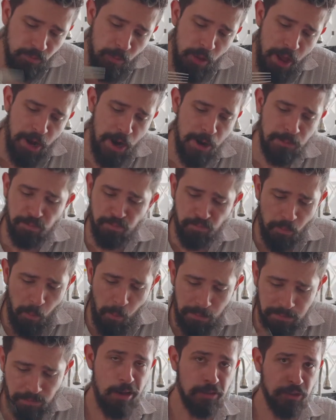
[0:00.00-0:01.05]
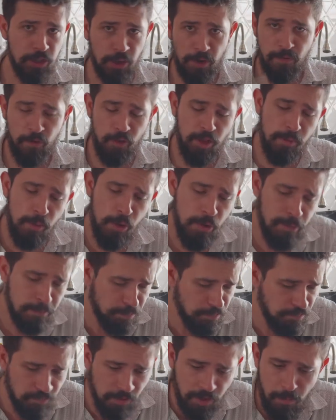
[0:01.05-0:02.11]
There you go. So if you're in the mood,
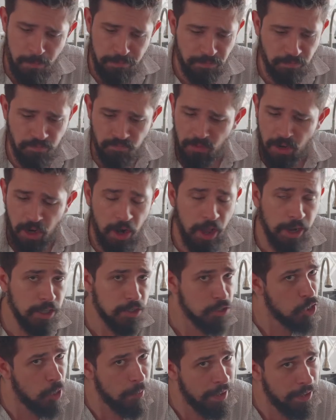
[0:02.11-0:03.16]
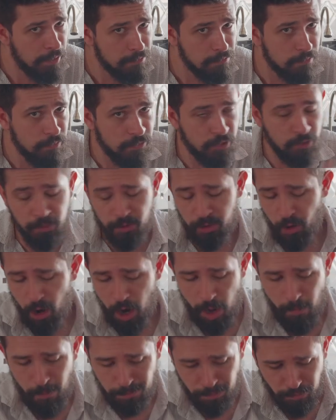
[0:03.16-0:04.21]
like, comment, and
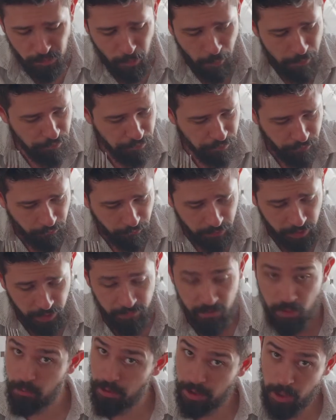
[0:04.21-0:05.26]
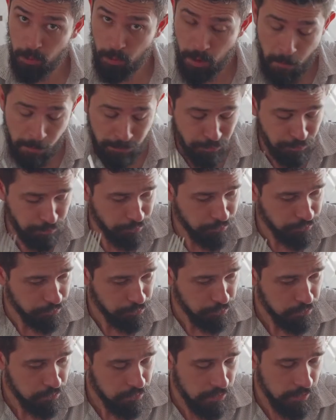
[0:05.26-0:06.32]
subscribe if you really want.
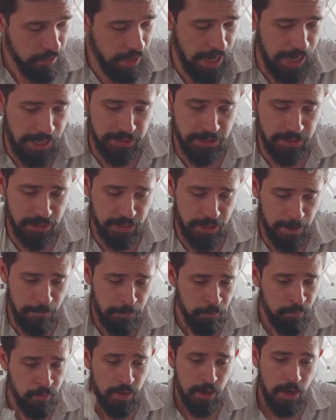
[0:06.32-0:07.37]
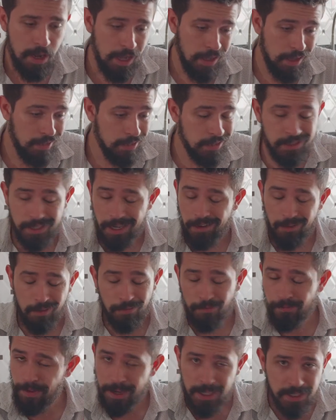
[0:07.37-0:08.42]
And share it
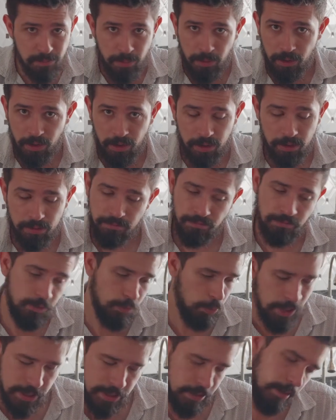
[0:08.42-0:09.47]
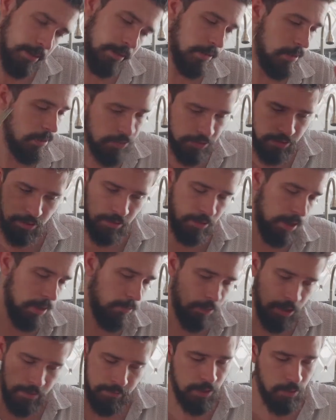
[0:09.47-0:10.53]
on Facebook, Twitter, Instagram,
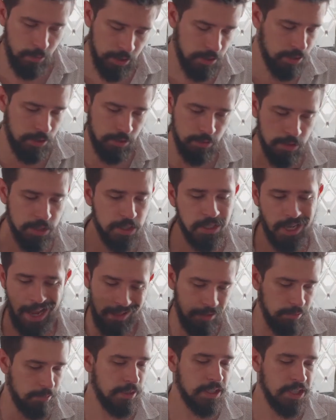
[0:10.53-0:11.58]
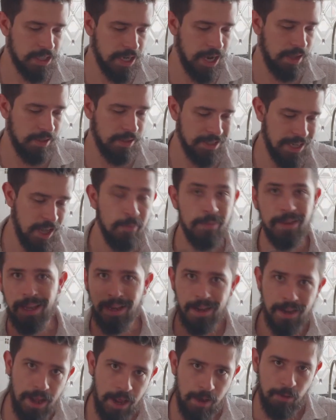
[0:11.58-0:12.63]
whatever you want to do. Just help me share this, help me get
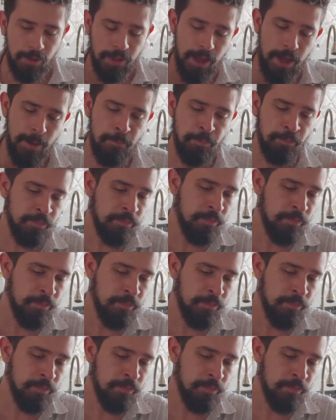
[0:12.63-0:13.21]
it out there.